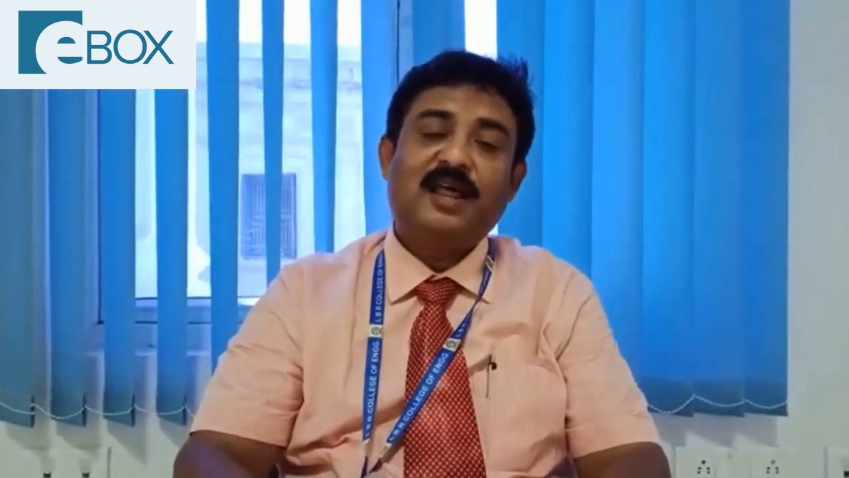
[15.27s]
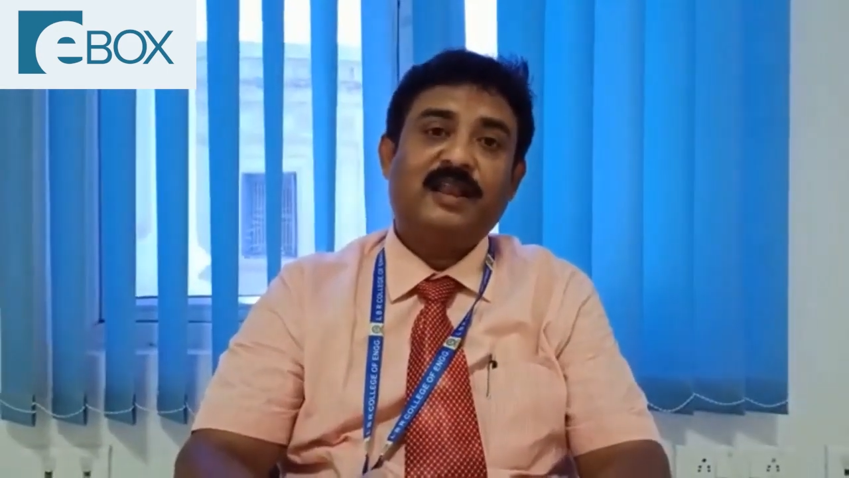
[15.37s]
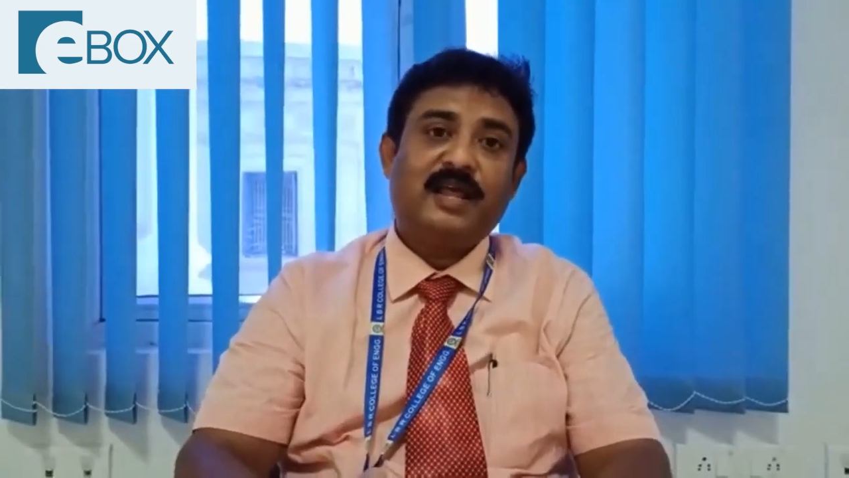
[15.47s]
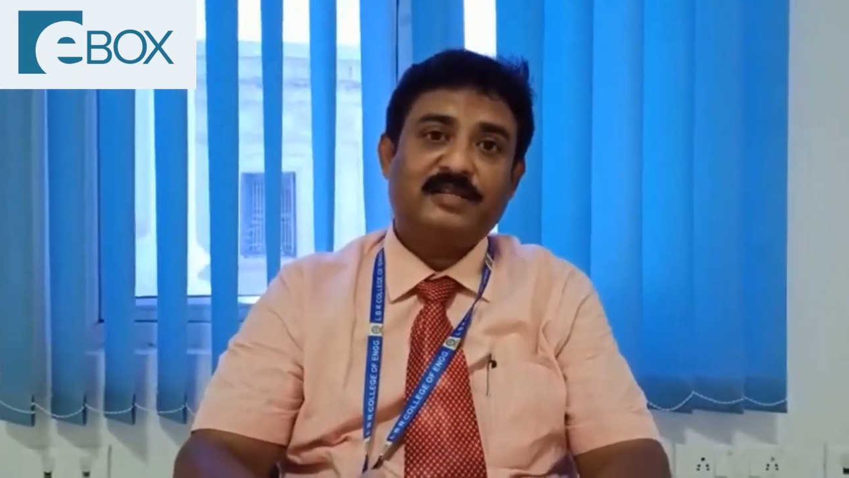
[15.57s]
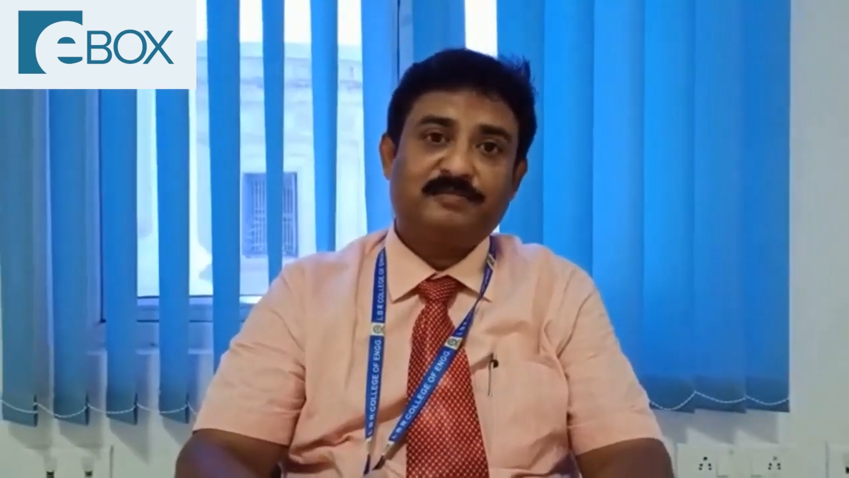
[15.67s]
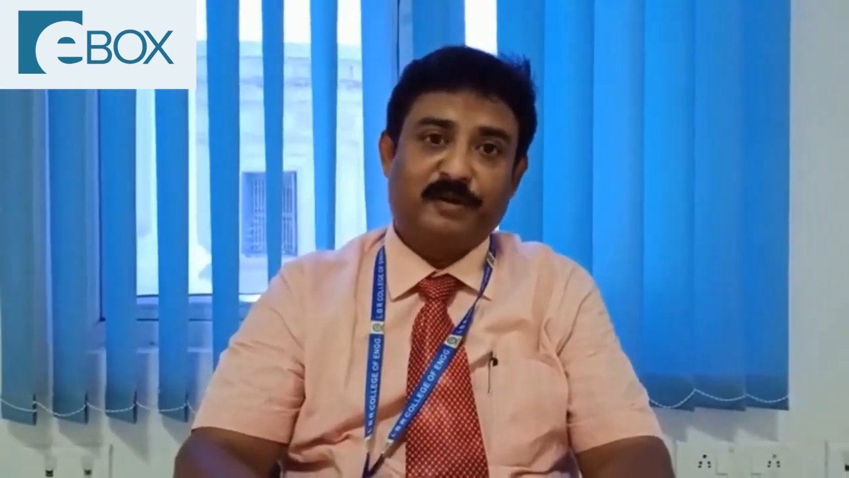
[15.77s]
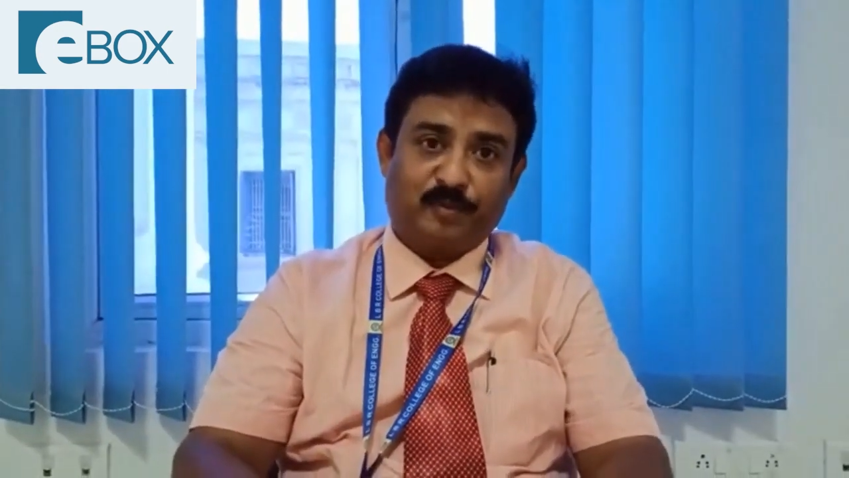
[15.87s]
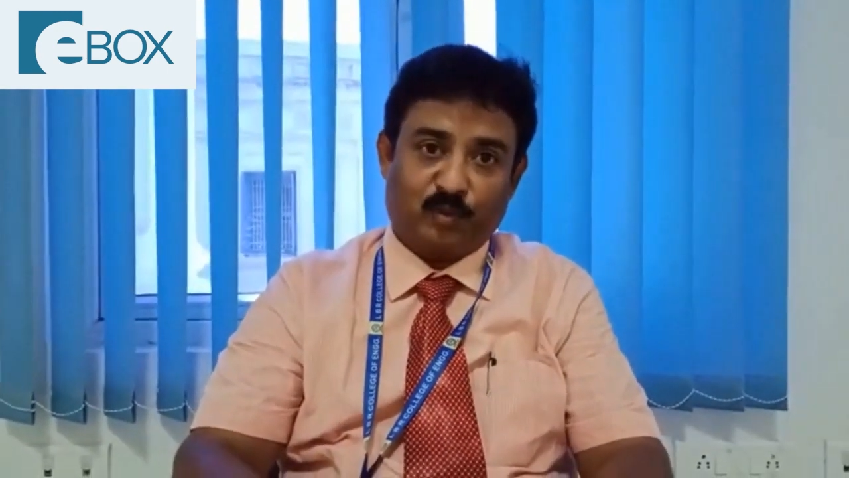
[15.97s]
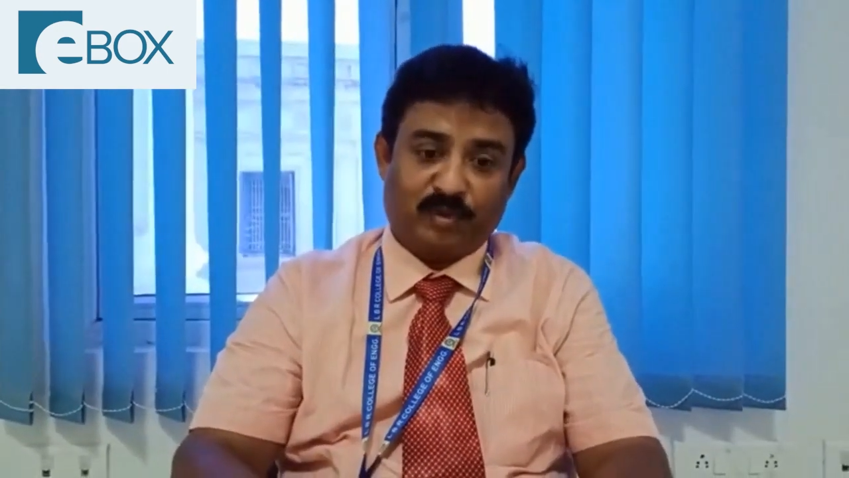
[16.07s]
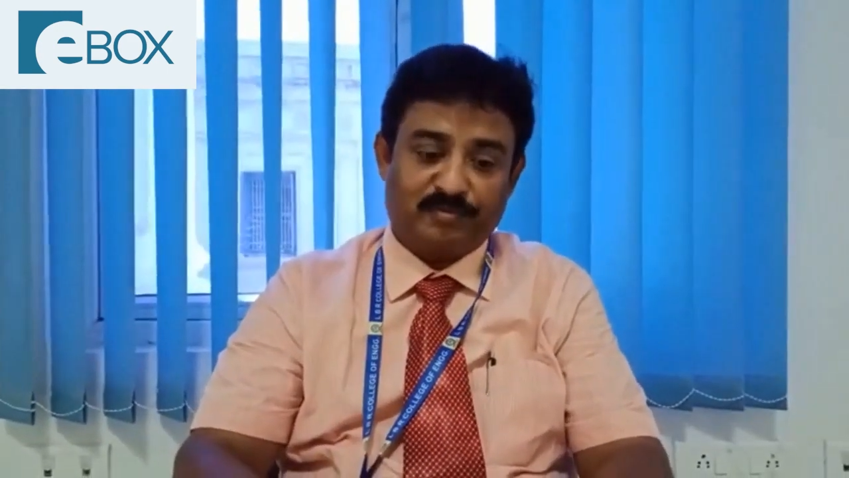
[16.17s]
enhancement
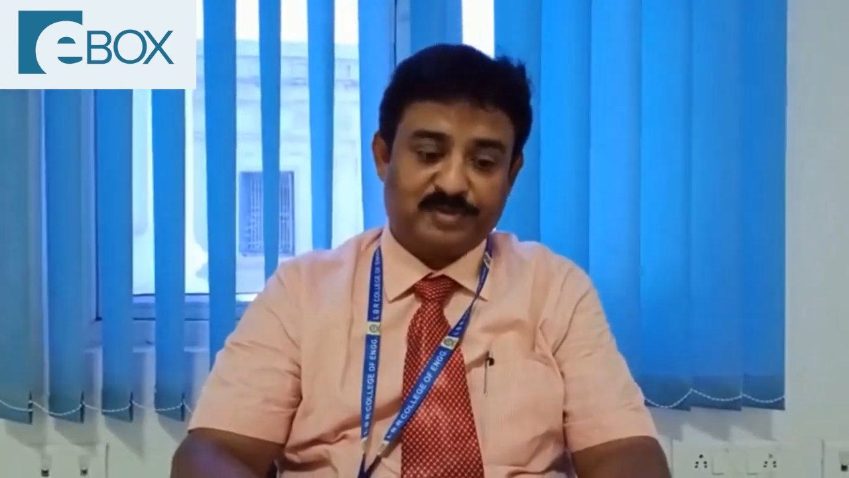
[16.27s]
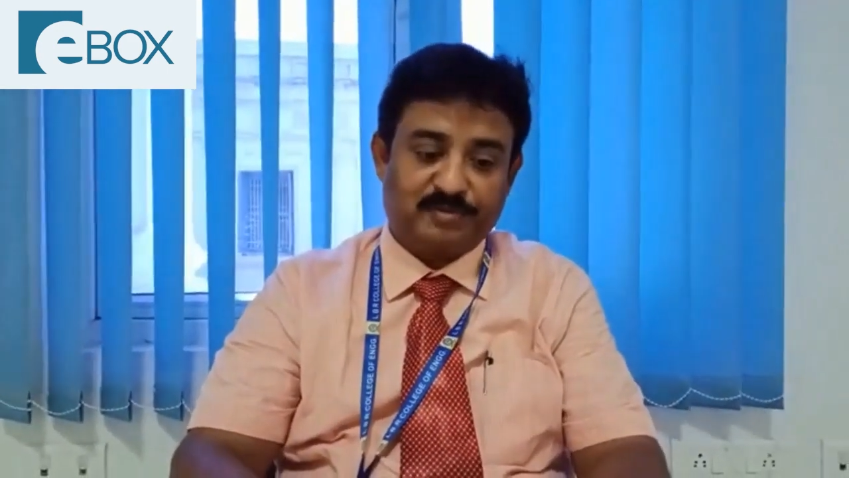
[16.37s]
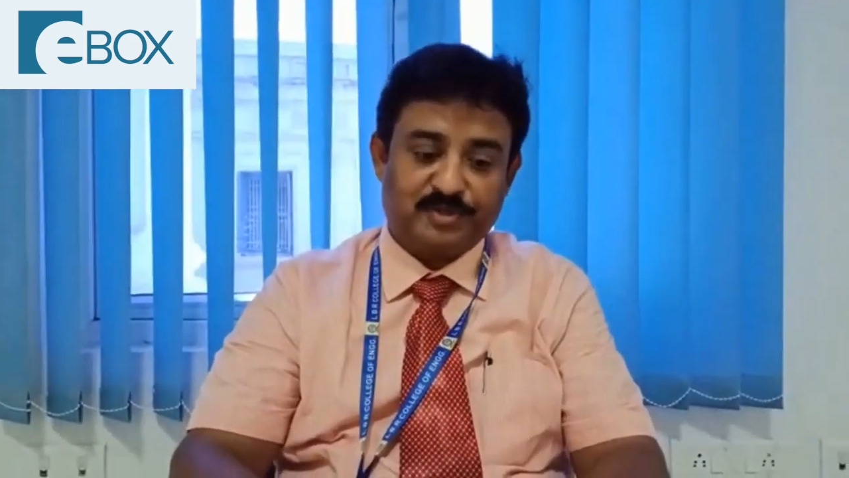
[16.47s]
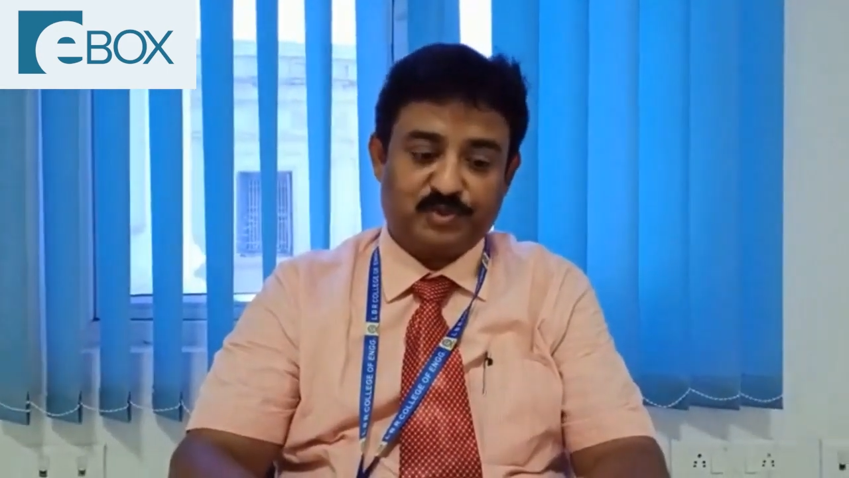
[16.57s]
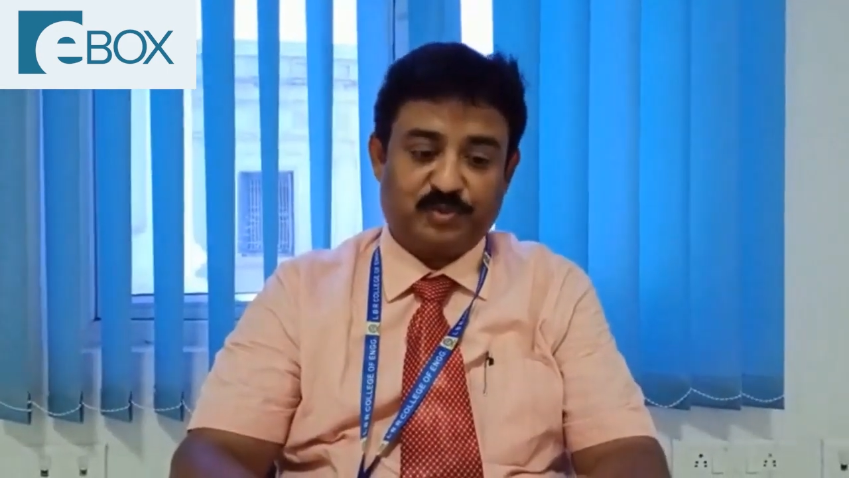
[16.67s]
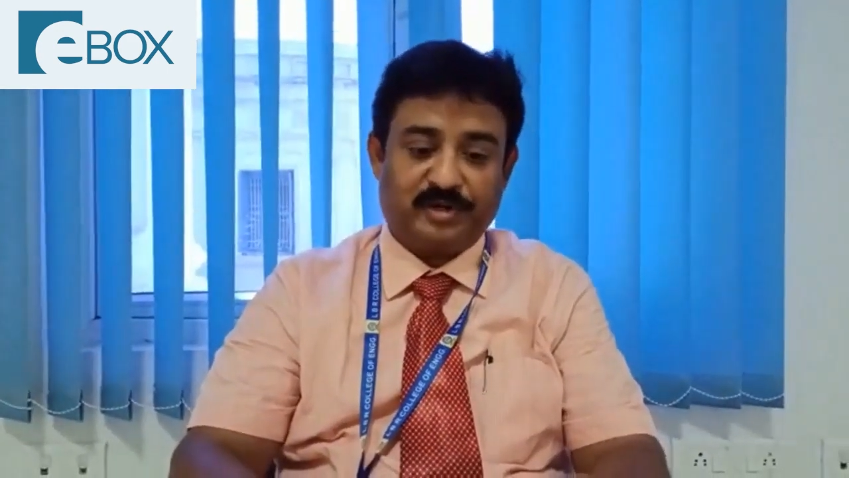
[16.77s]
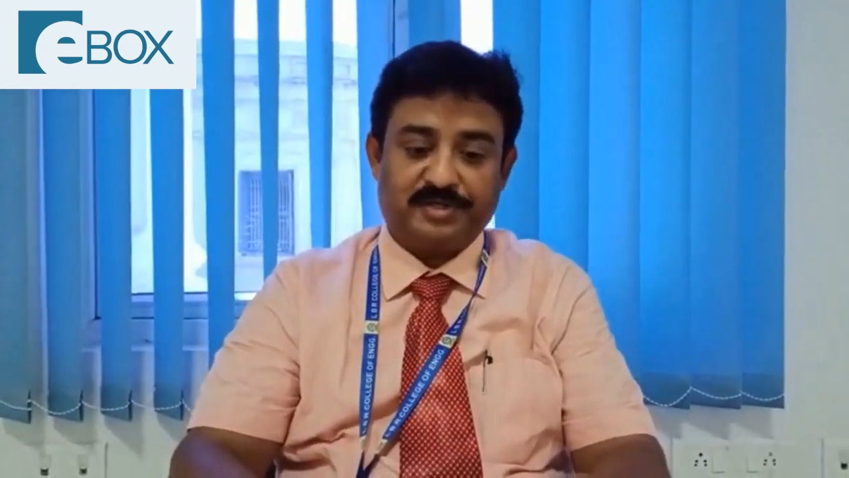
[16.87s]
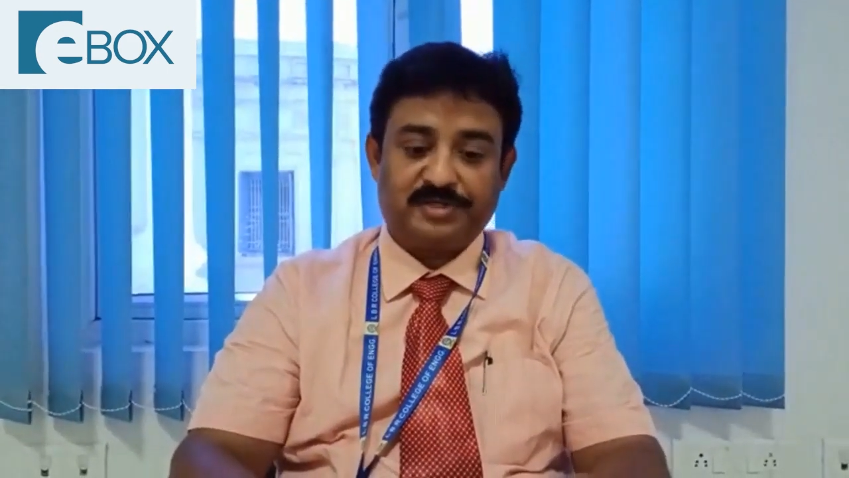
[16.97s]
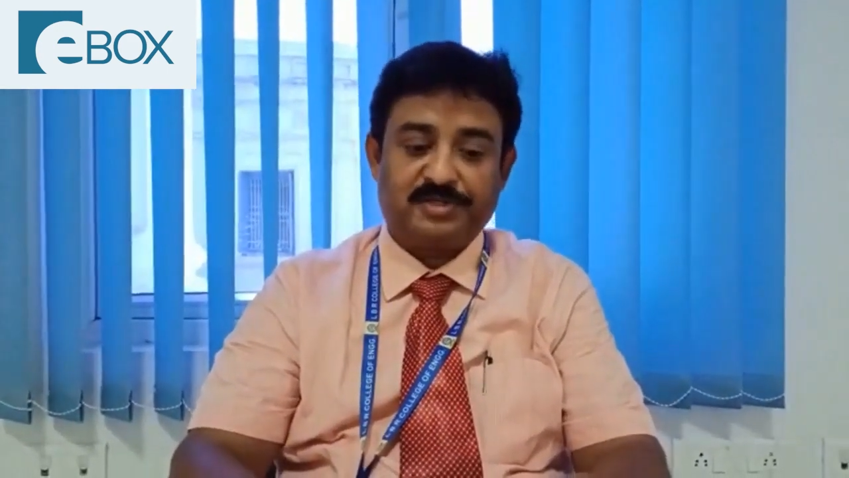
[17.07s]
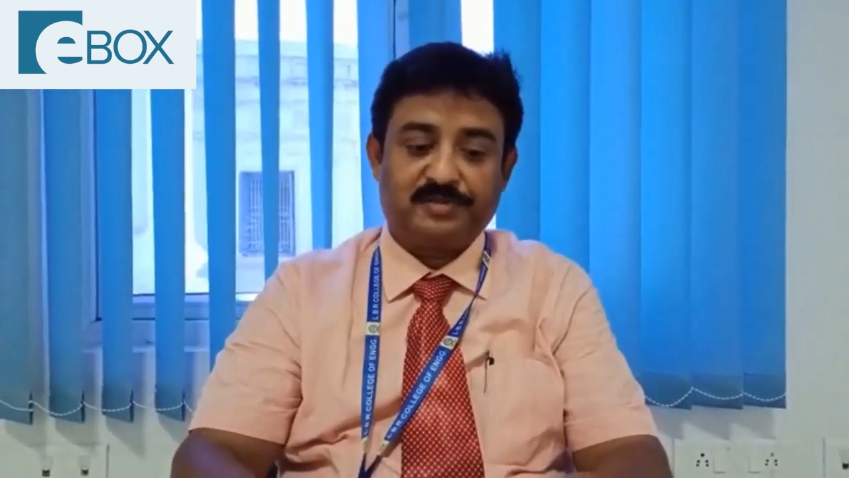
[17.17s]
programs of the
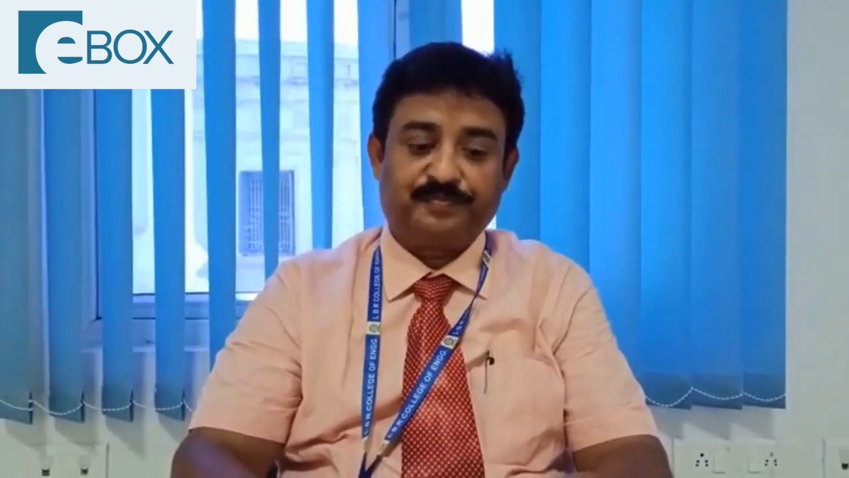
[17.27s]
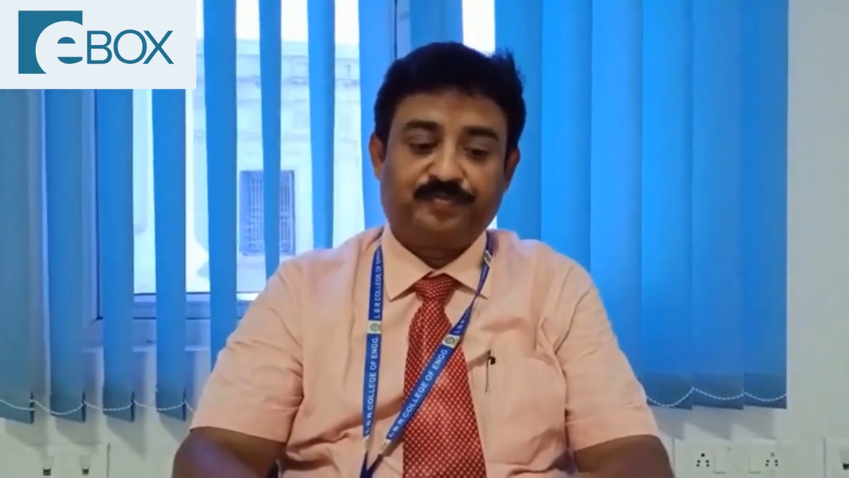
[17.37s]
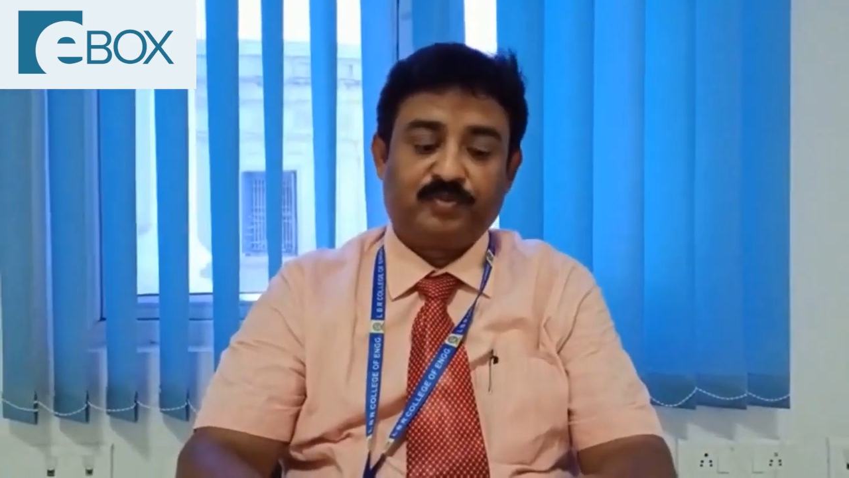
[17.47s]
students.